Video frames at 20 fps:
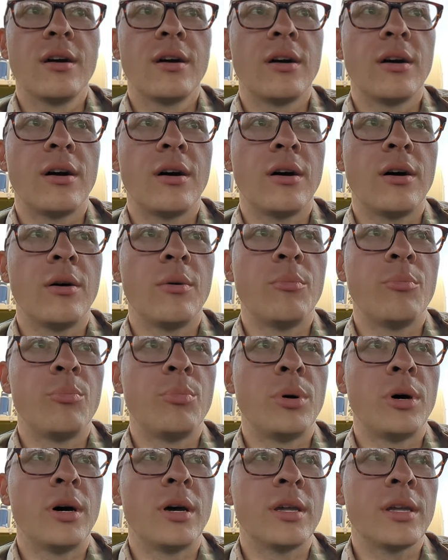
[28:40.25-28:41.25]
Um,
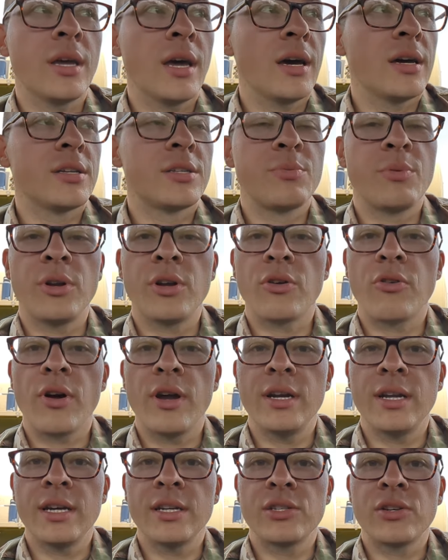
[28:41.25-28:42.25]
but yeah, it's been a great
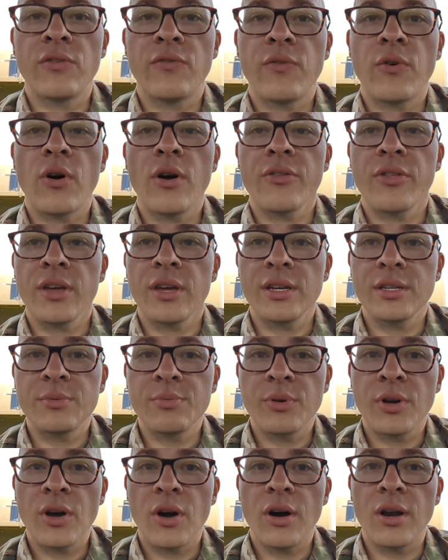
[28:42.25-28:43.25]
day so far. I think it's
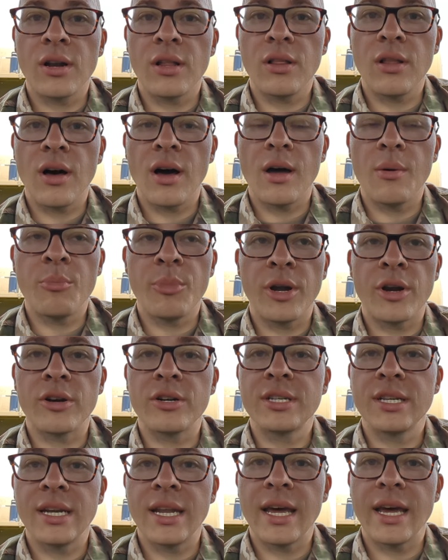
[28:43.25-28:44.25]
gone a lot better
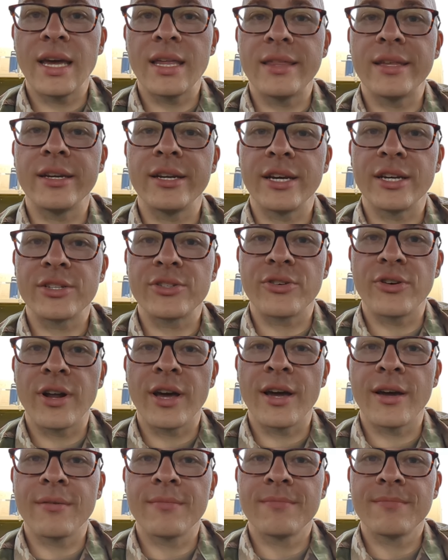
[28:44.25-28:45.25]
today than yesterday.